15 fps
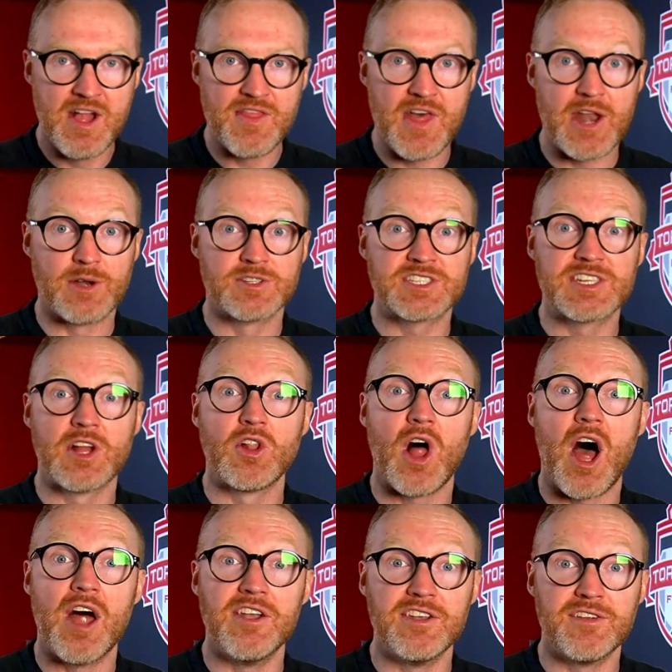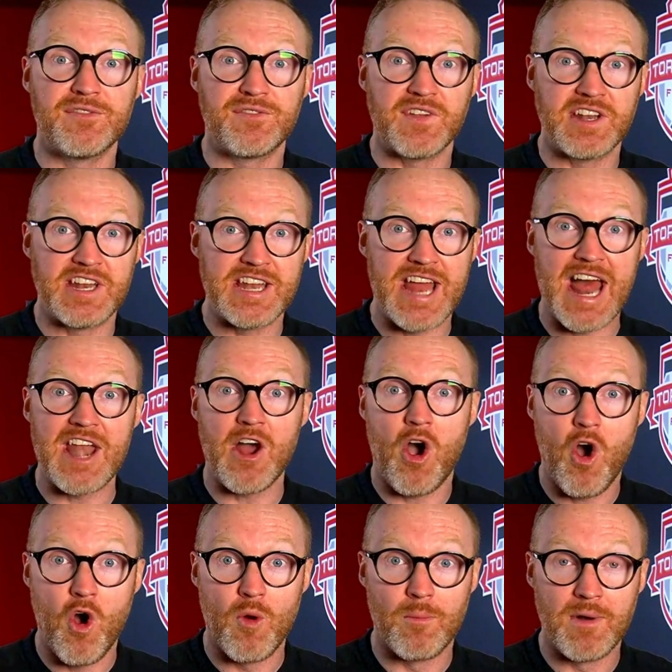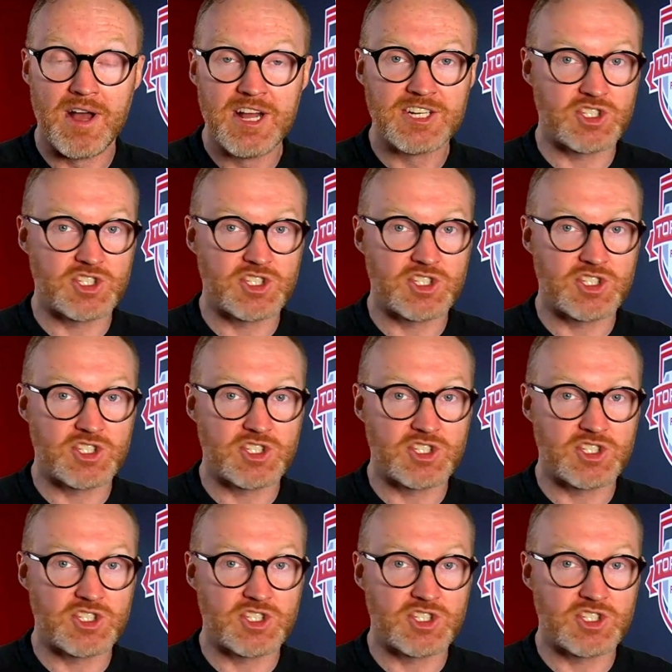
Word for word: that are still undefeated at home.